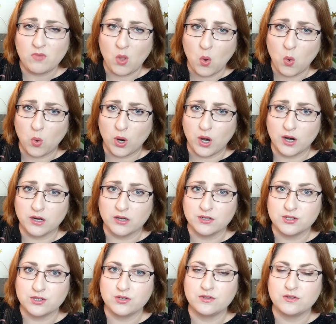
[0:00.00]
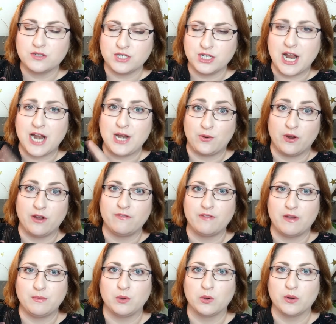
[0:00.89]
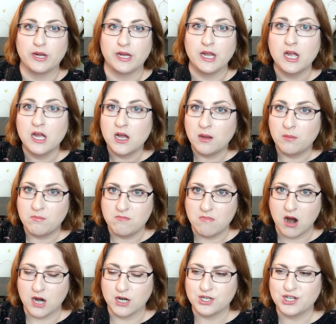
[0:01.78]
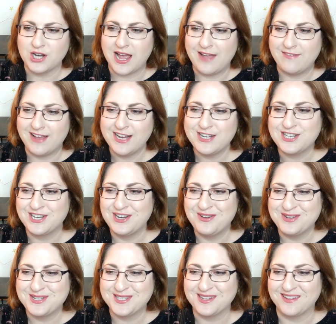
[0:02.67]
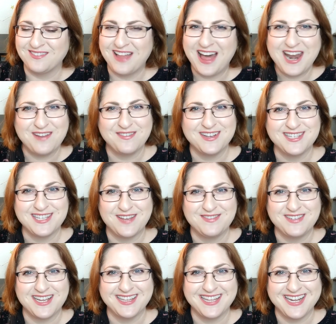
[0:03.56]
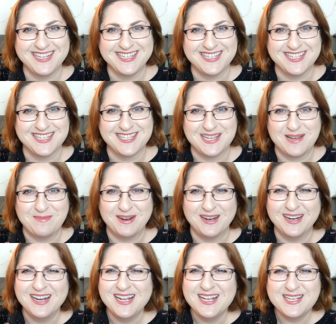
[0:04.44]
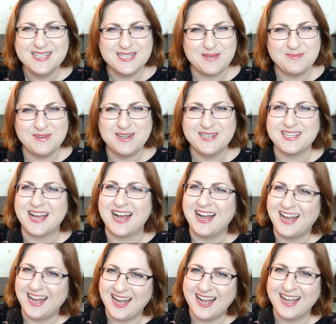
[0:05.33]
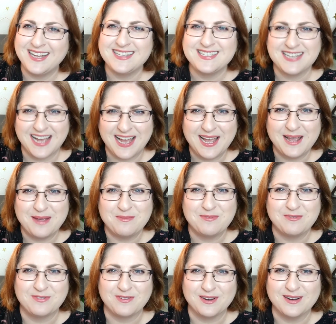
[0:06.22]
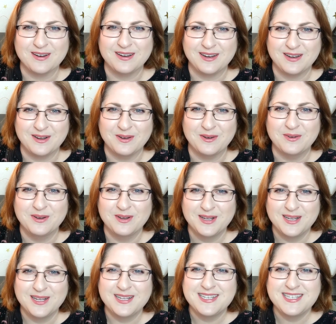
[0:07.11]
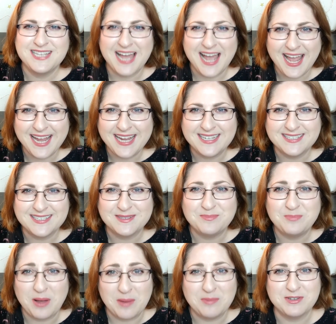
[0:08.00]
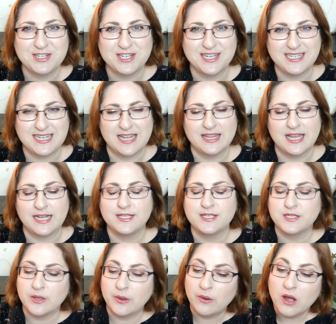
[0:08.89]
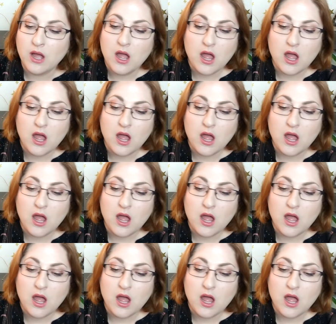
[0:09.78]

or January, February, March. I've actually noticed a lot of us have deadlines in the summer. Summer is a hot time for, you know, tight publishing deadlines. So